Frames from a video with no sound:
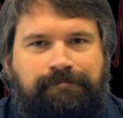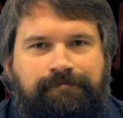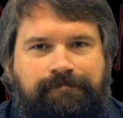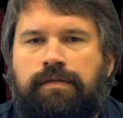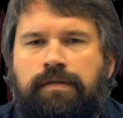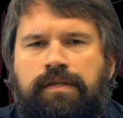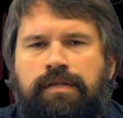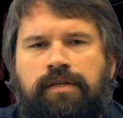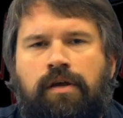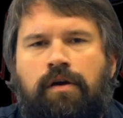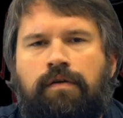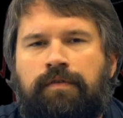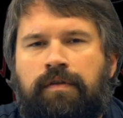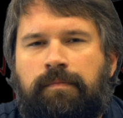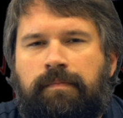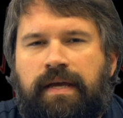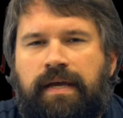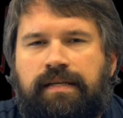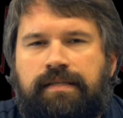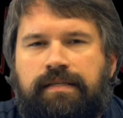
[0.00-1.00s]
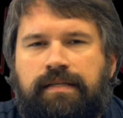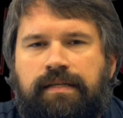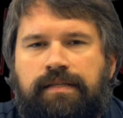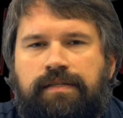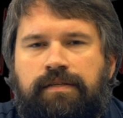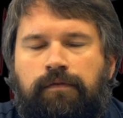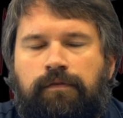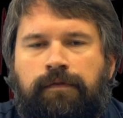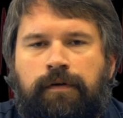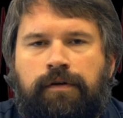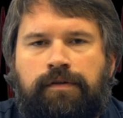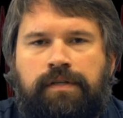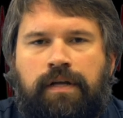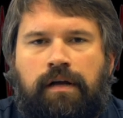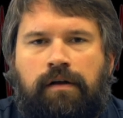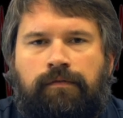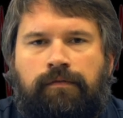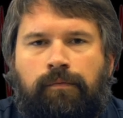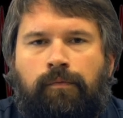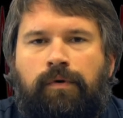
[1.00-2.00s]
So let's go over the basics. So first
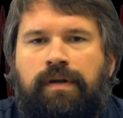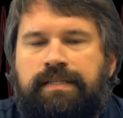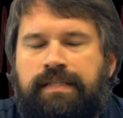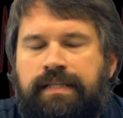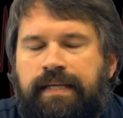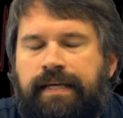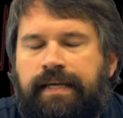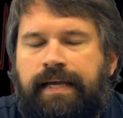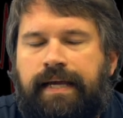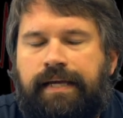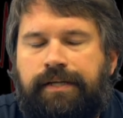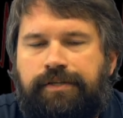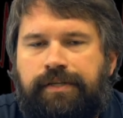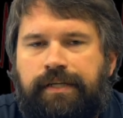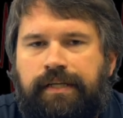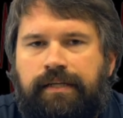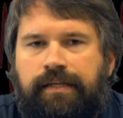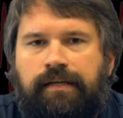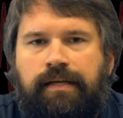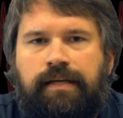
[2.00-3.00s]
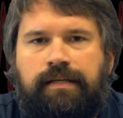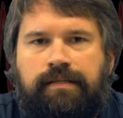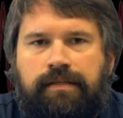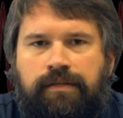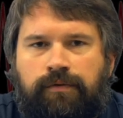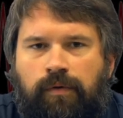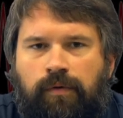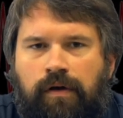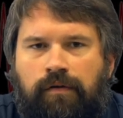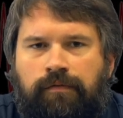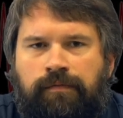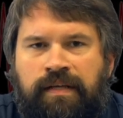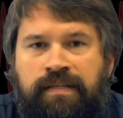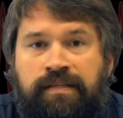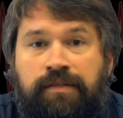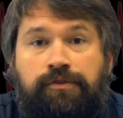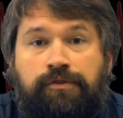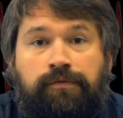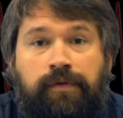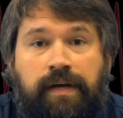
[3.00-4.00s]
off, what is an EKG? It's
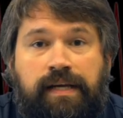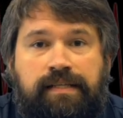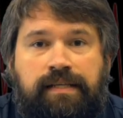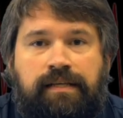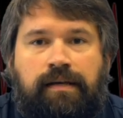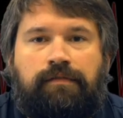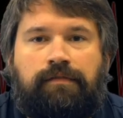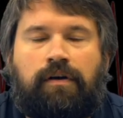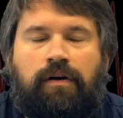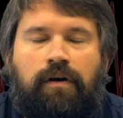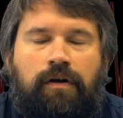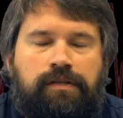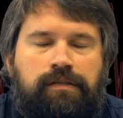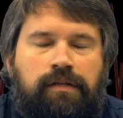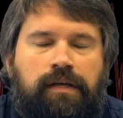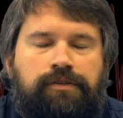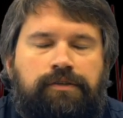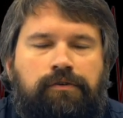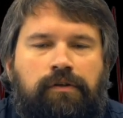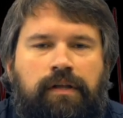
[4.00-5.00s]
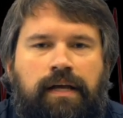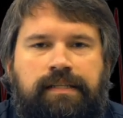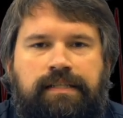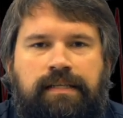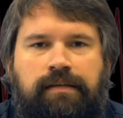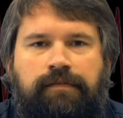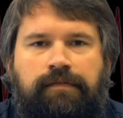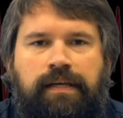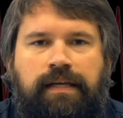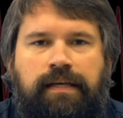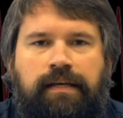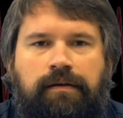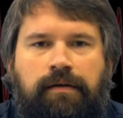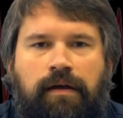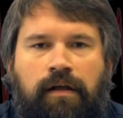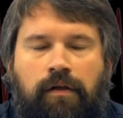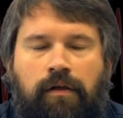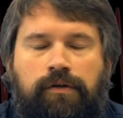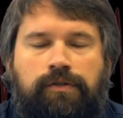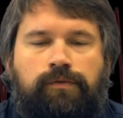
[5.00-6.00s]
a tracing of the heart's electrical activity
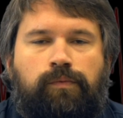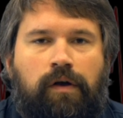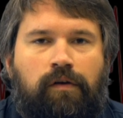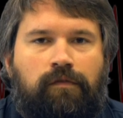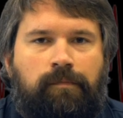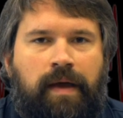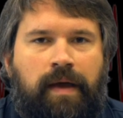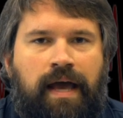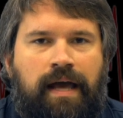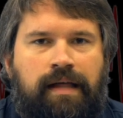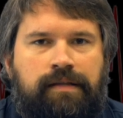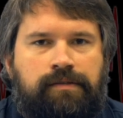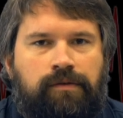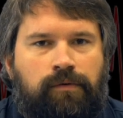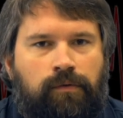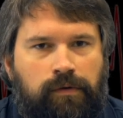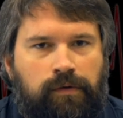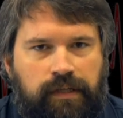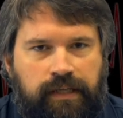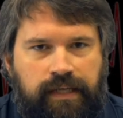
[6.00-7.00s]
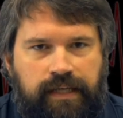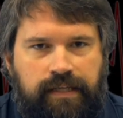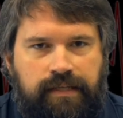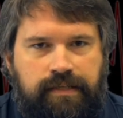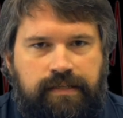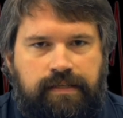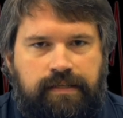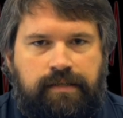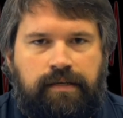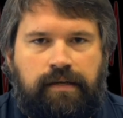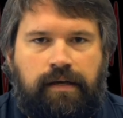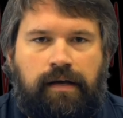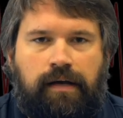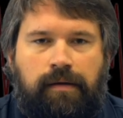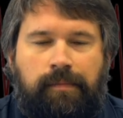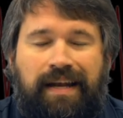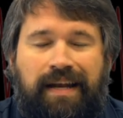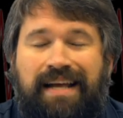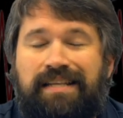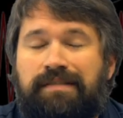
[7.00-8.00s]
along 12 paths or leads.
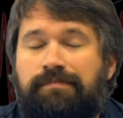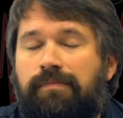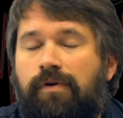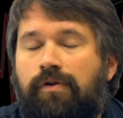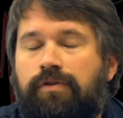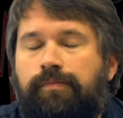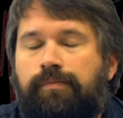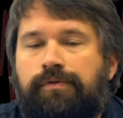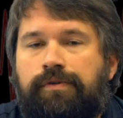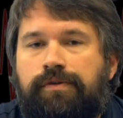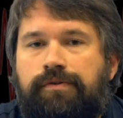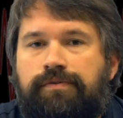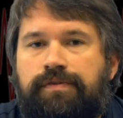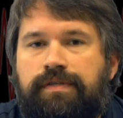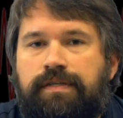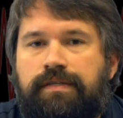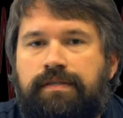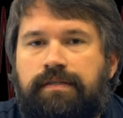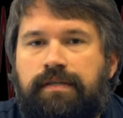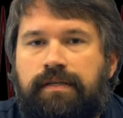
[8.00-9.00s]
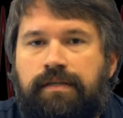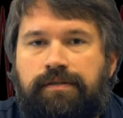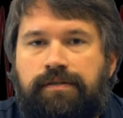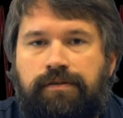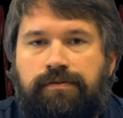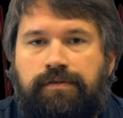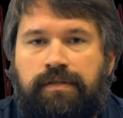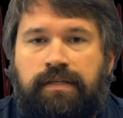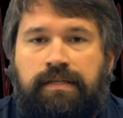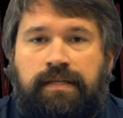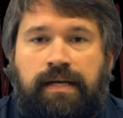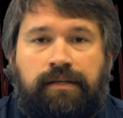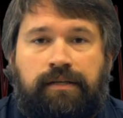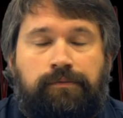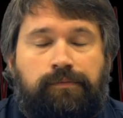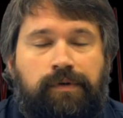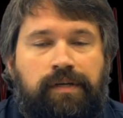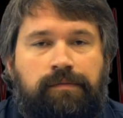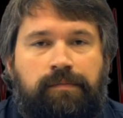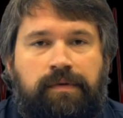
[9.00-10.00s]
It has multiple uses. It is used to
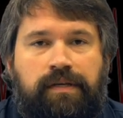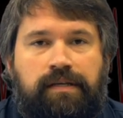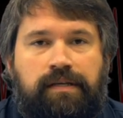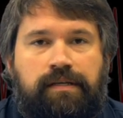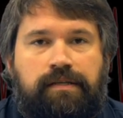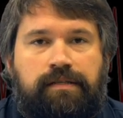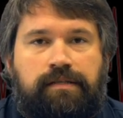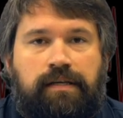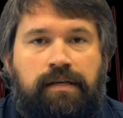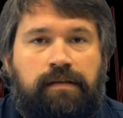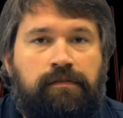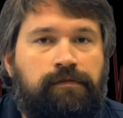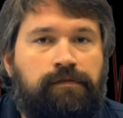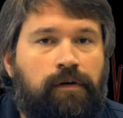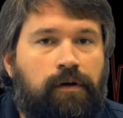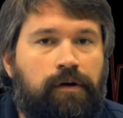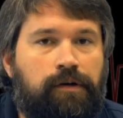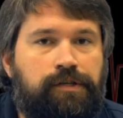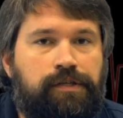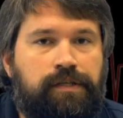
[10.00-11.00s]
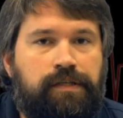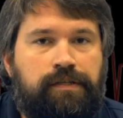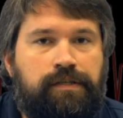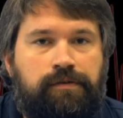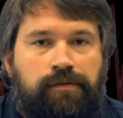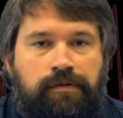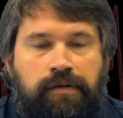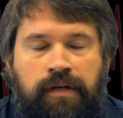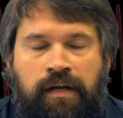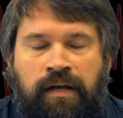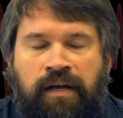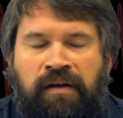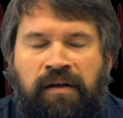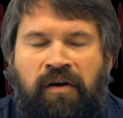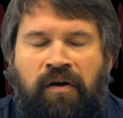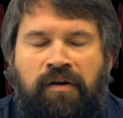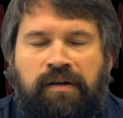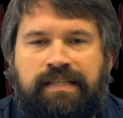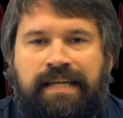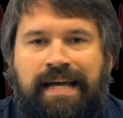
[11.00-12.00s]
detect arrhythmias, infarctions, or
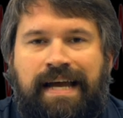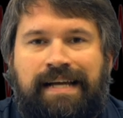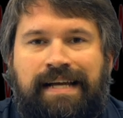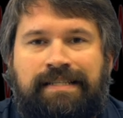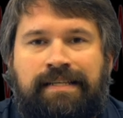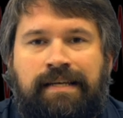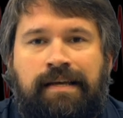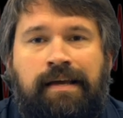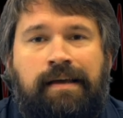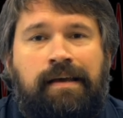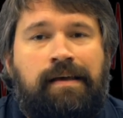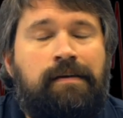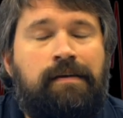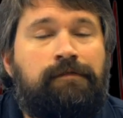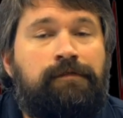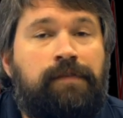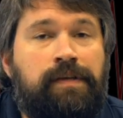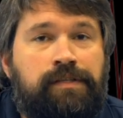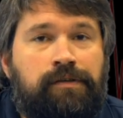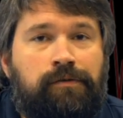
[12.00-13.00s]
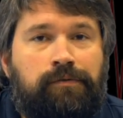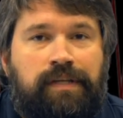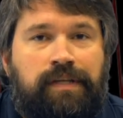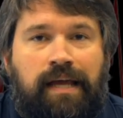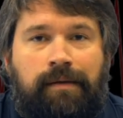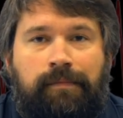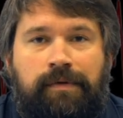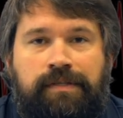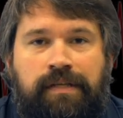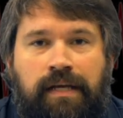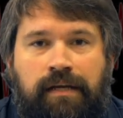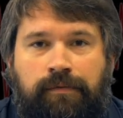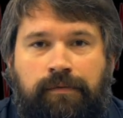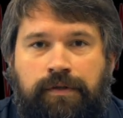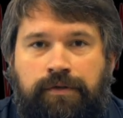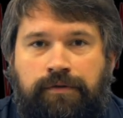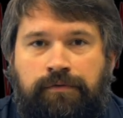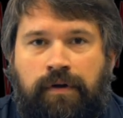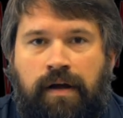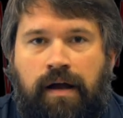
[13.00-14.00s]
heart attacks, physical damage like
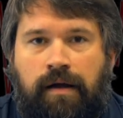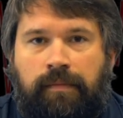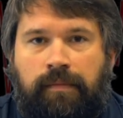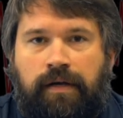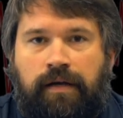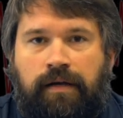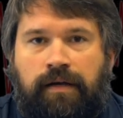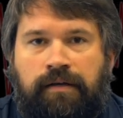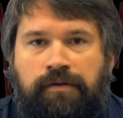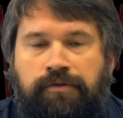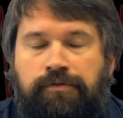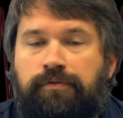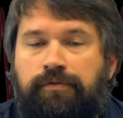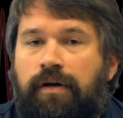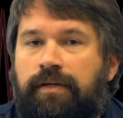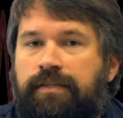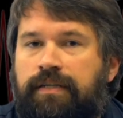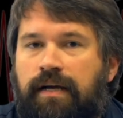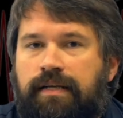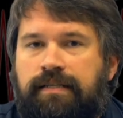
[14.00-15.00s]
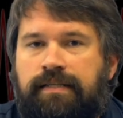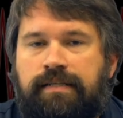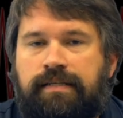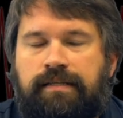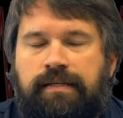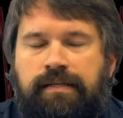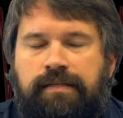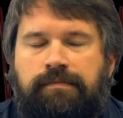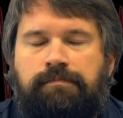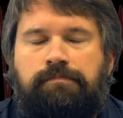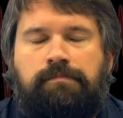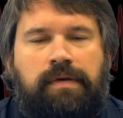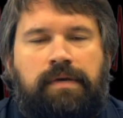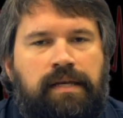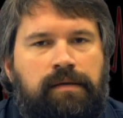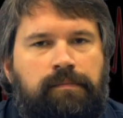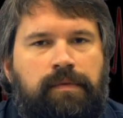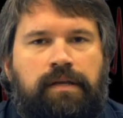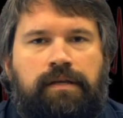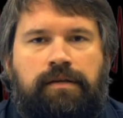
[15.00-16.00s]
with trauma, drug toxicities,
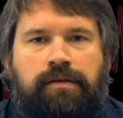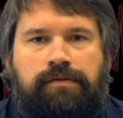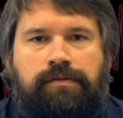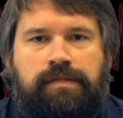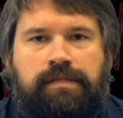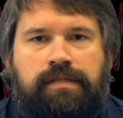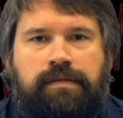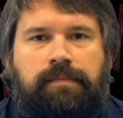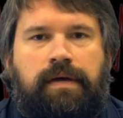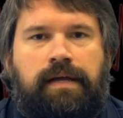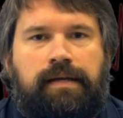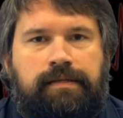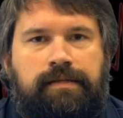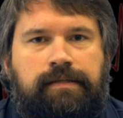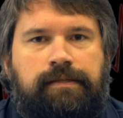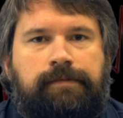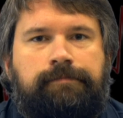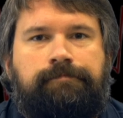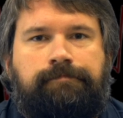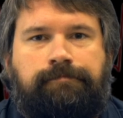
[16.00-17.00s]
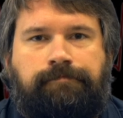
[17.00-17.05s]
many uses in medicine.